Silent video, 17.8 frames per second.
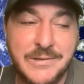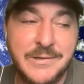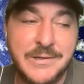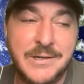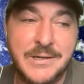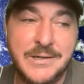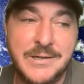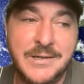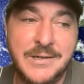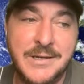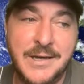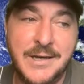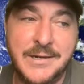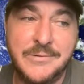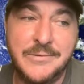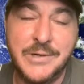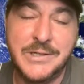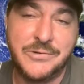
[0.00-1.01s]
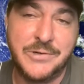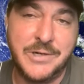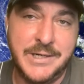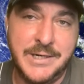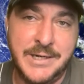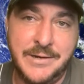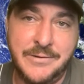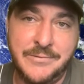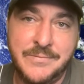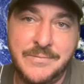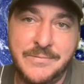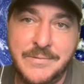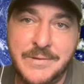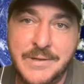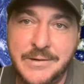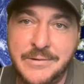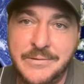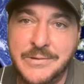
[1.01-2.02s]
looking at a restaurant now.
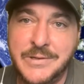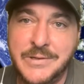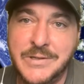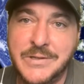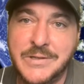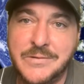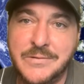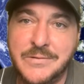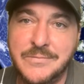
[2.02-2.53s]
There was